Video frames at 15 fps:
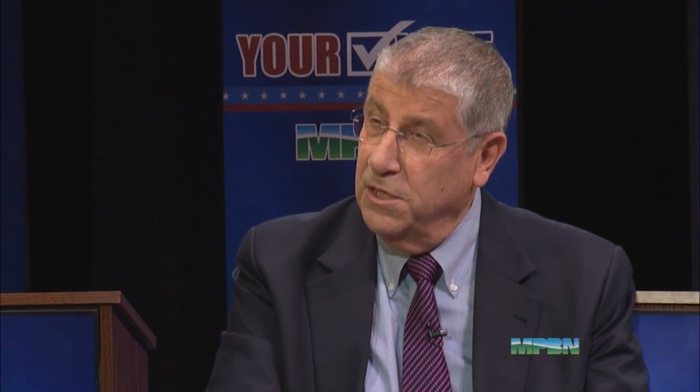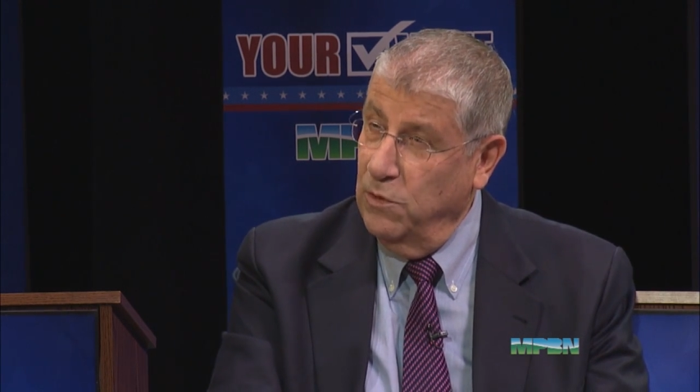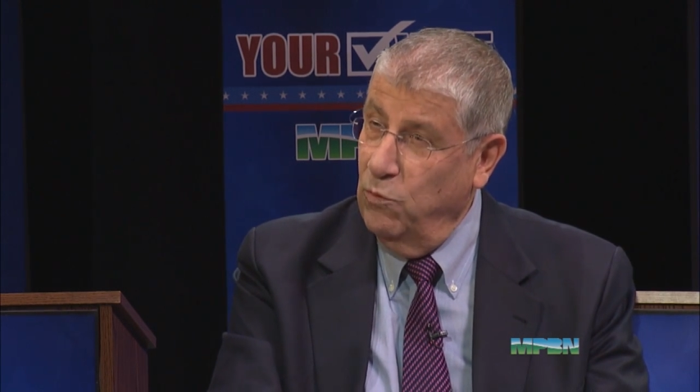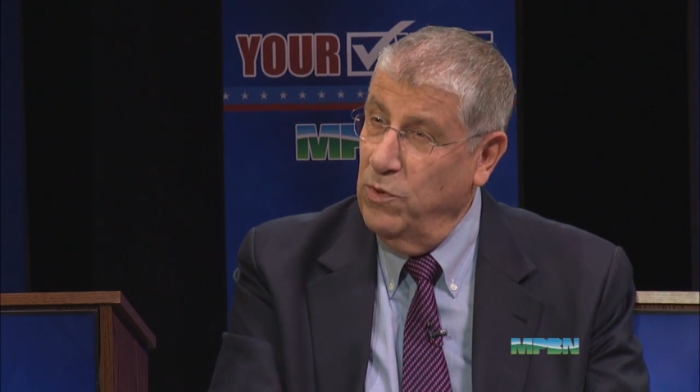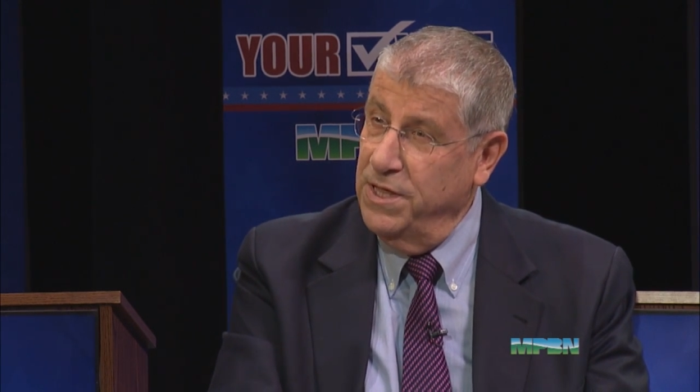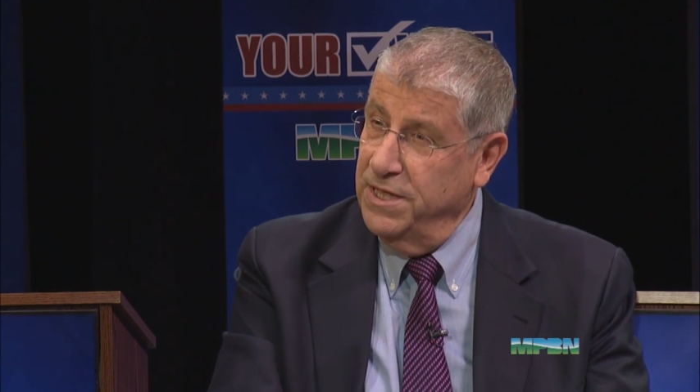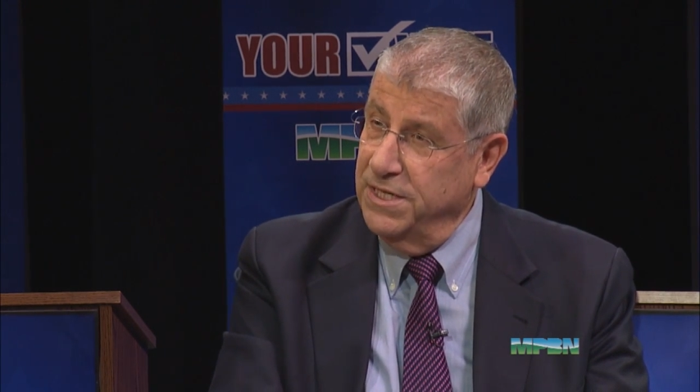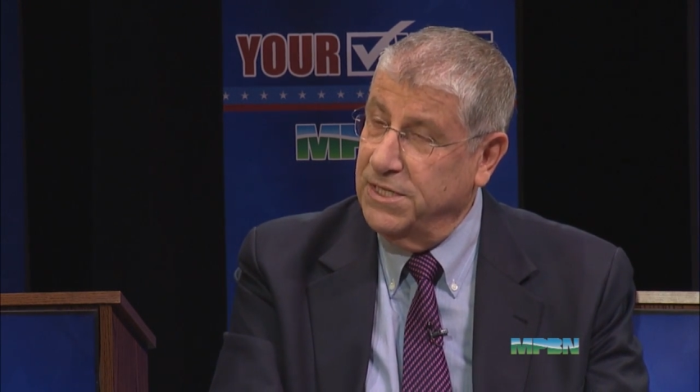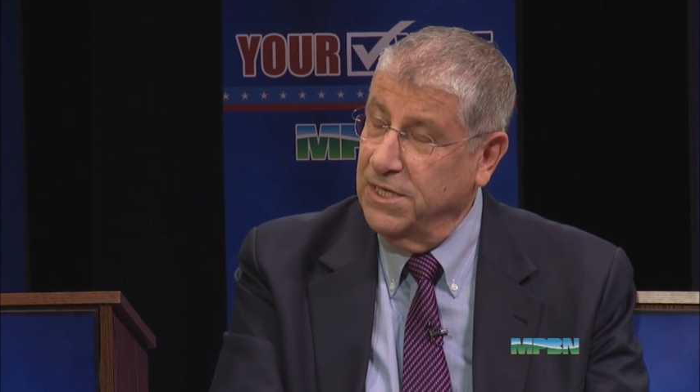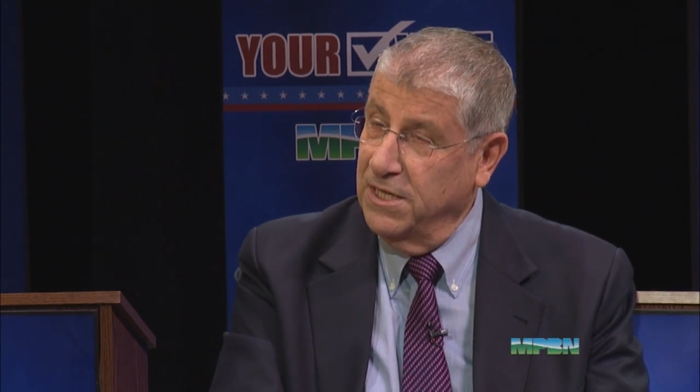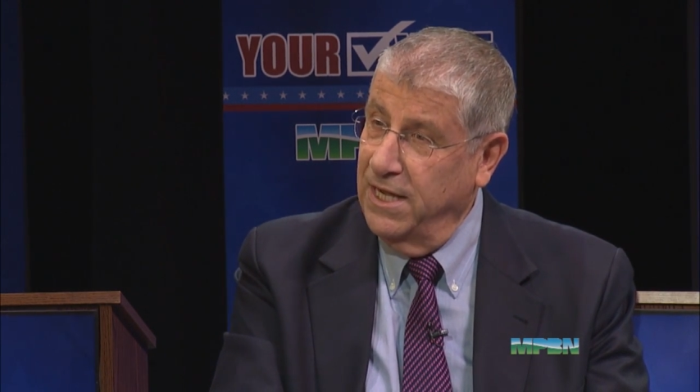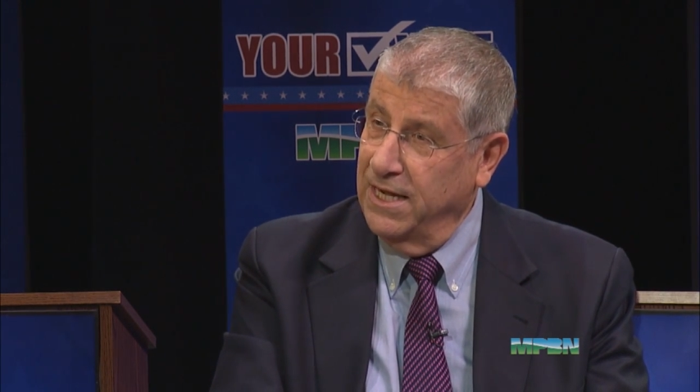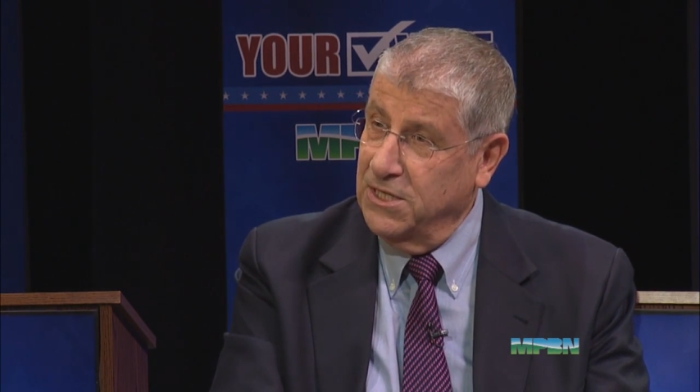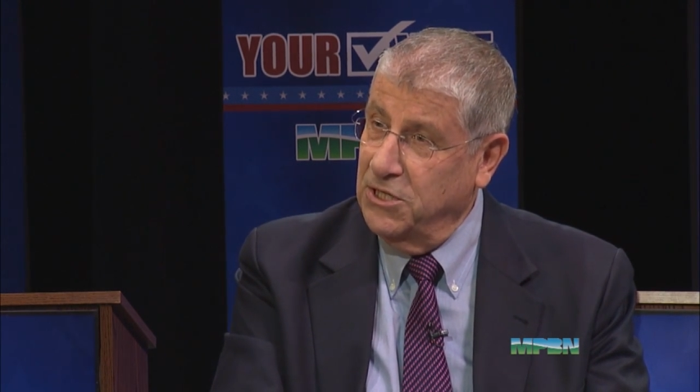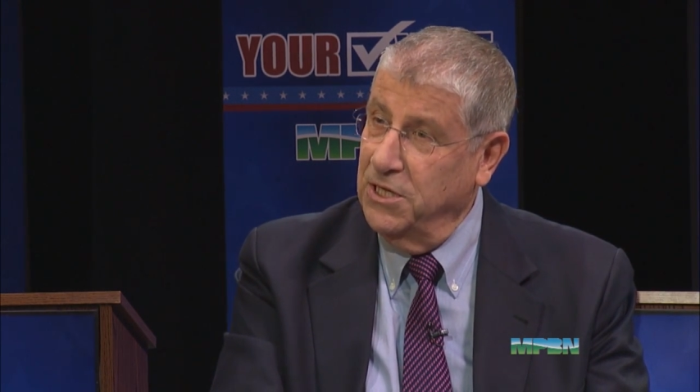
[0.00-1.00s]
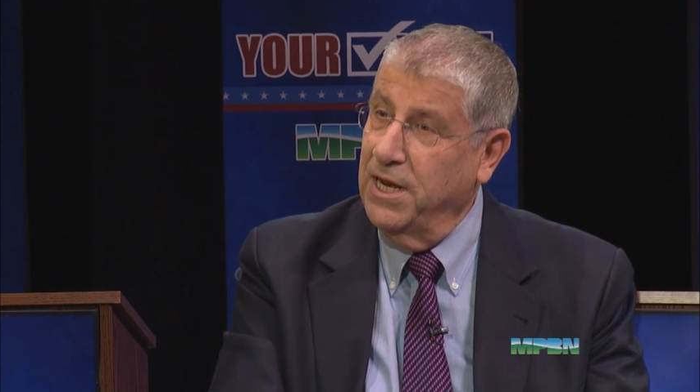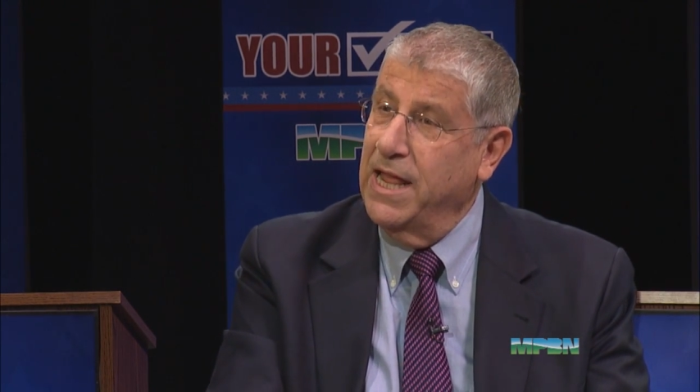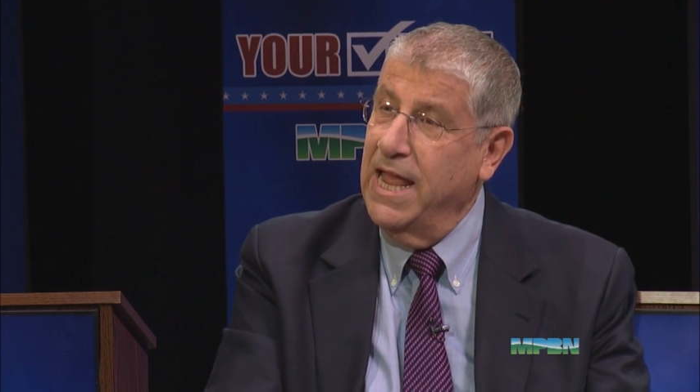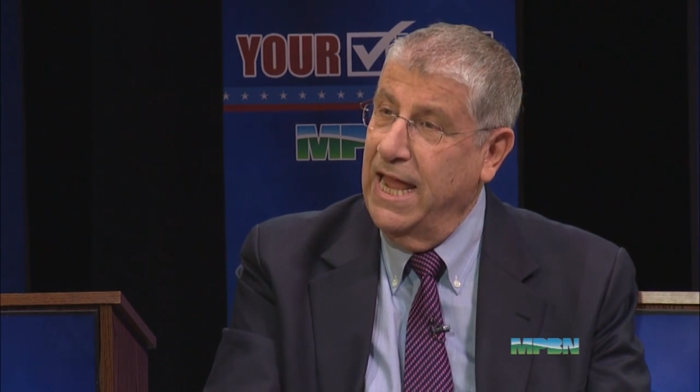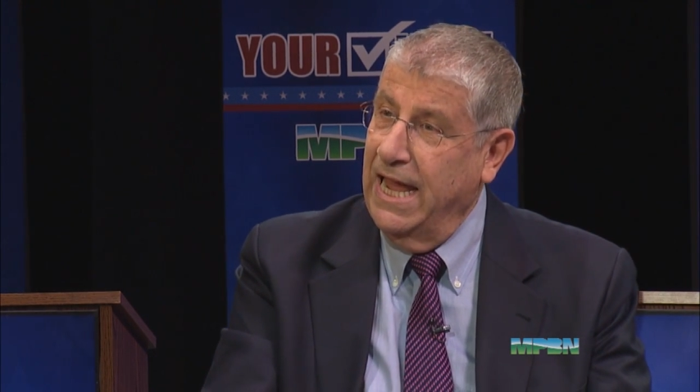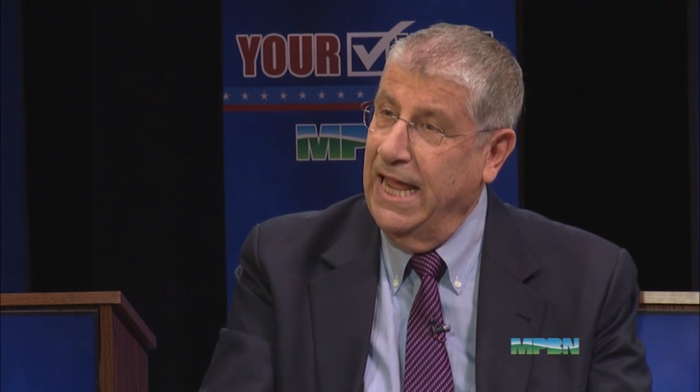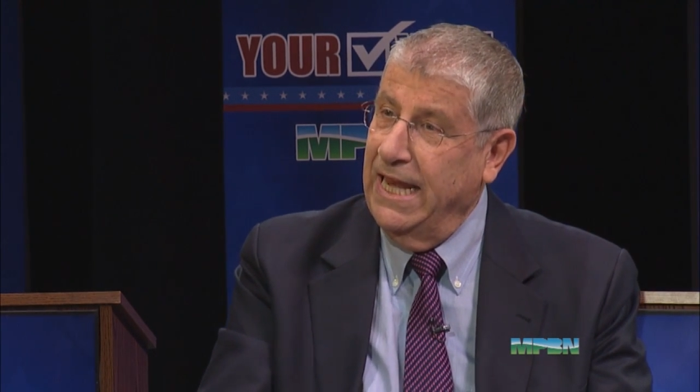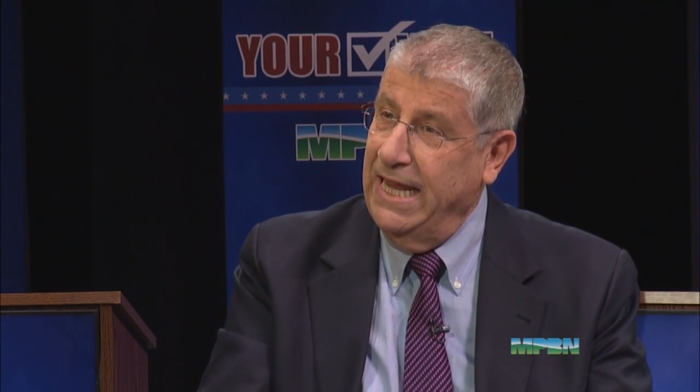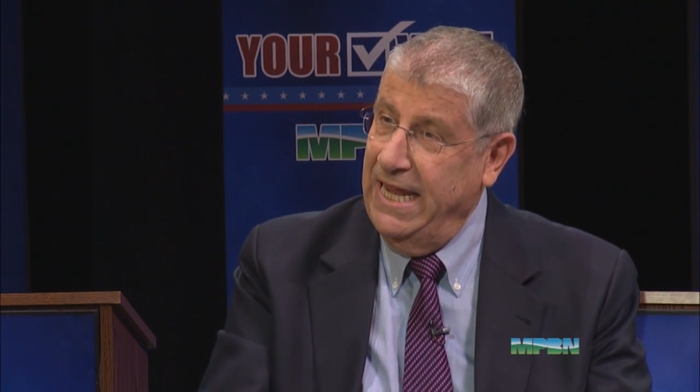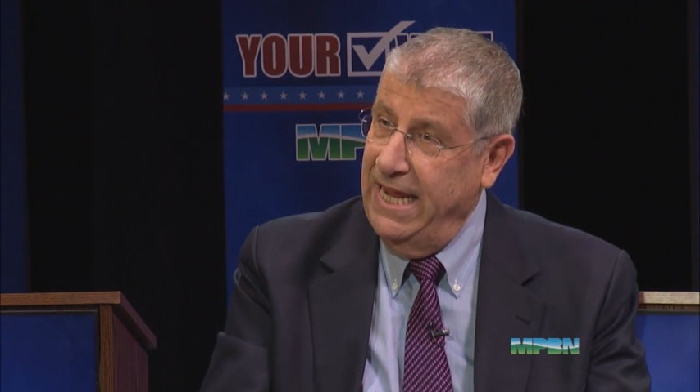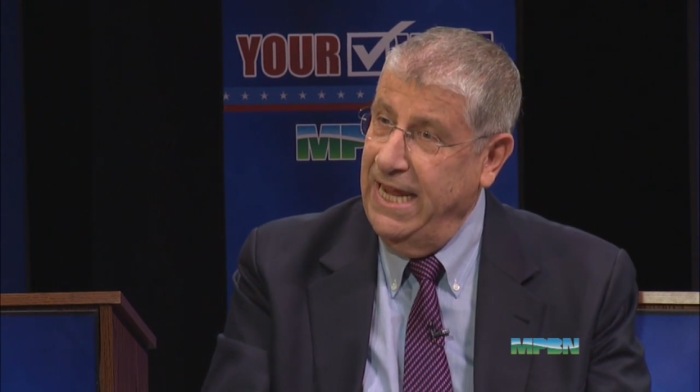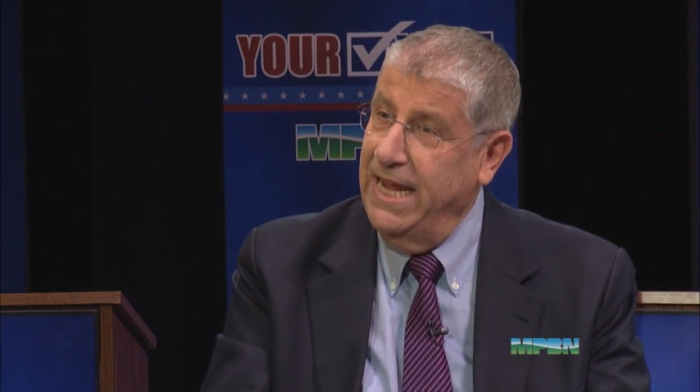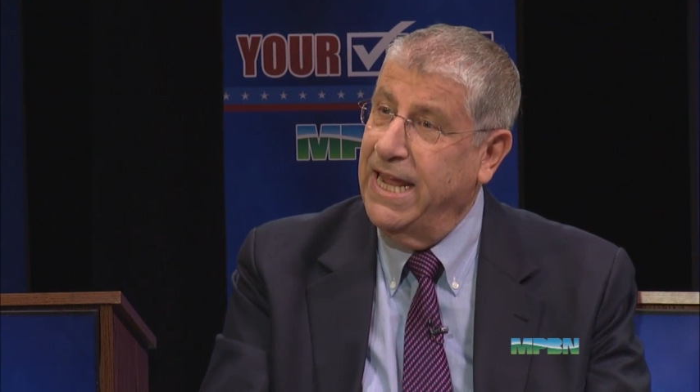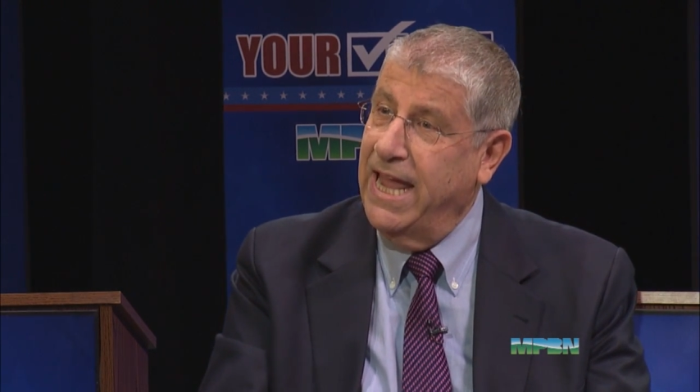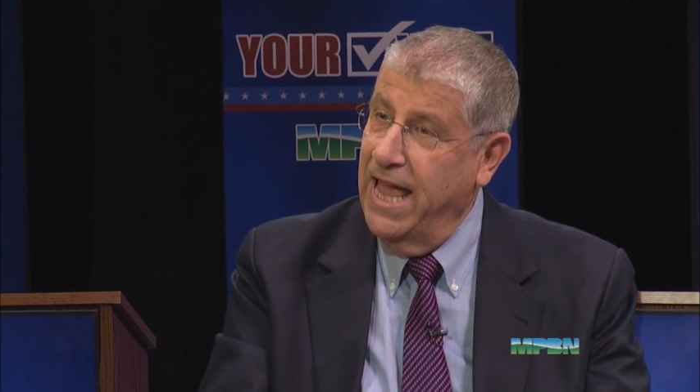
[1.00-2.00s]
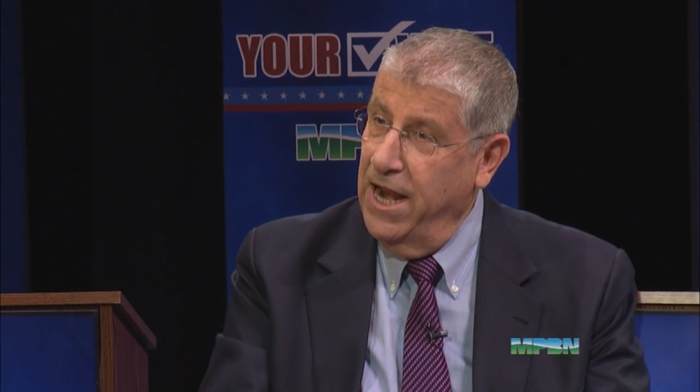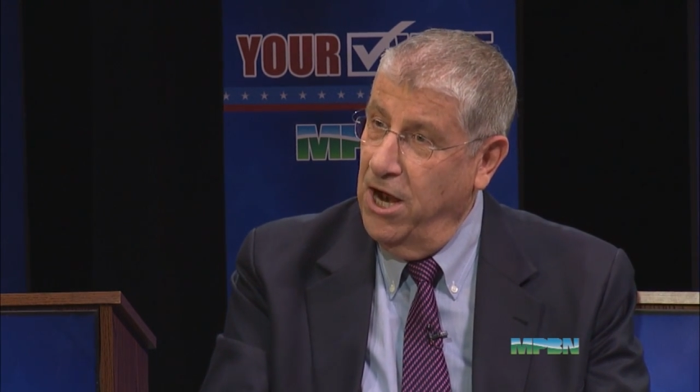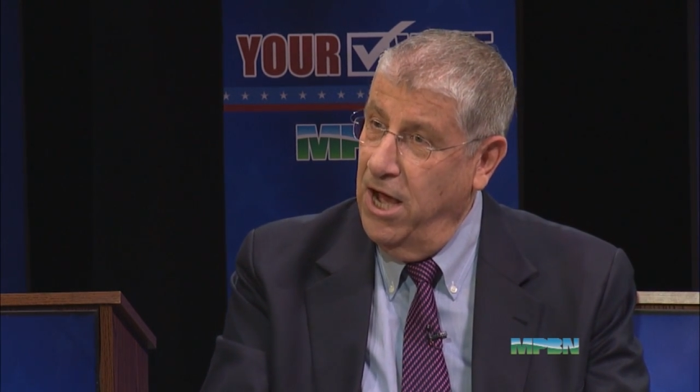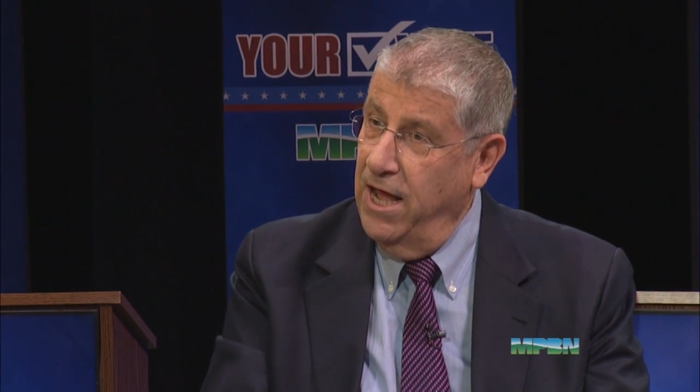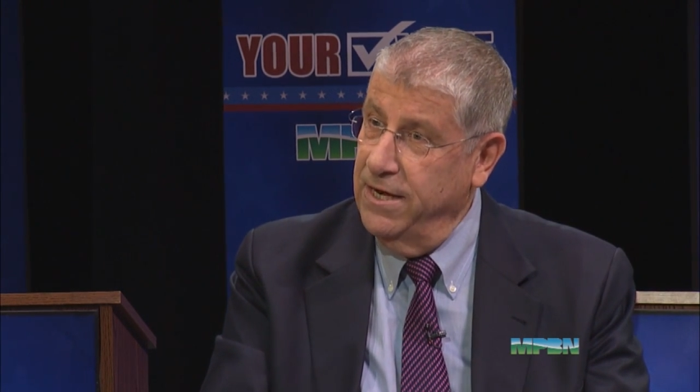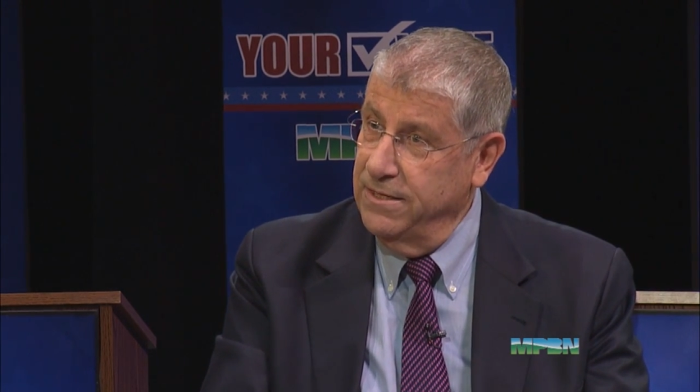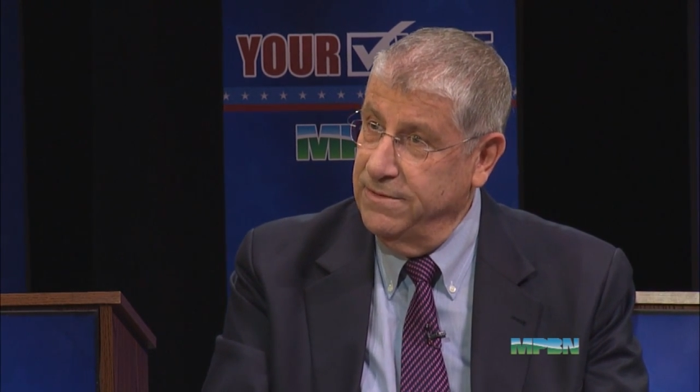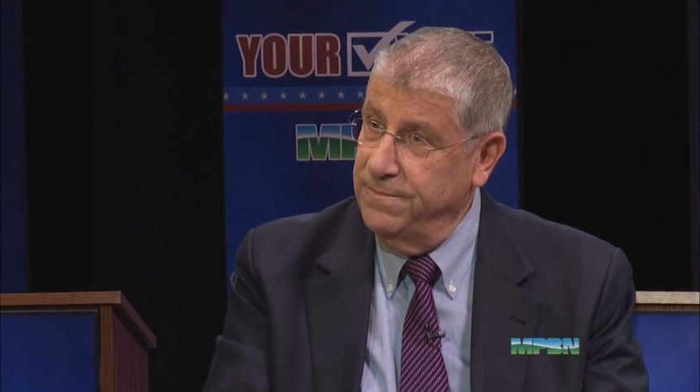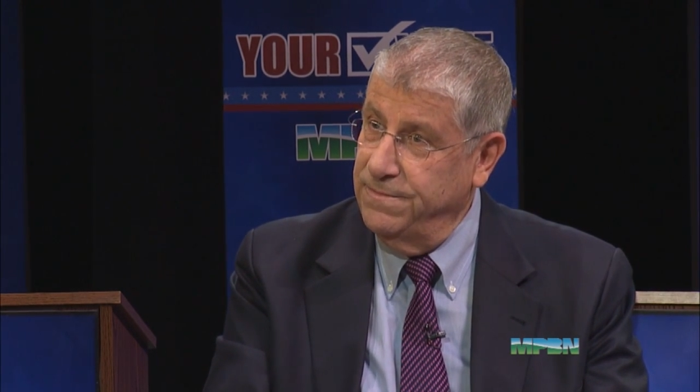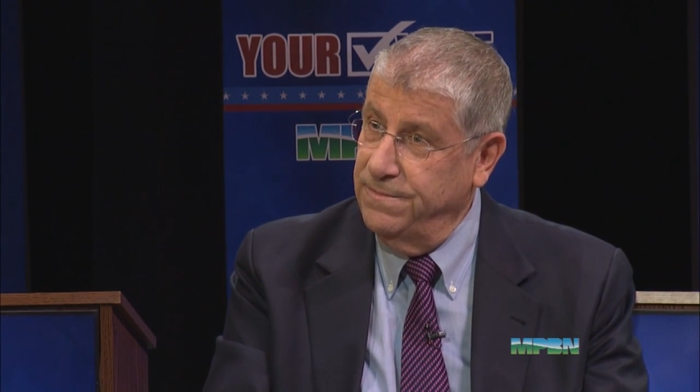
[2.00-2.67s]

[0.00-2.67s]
to win this election, and he cannot.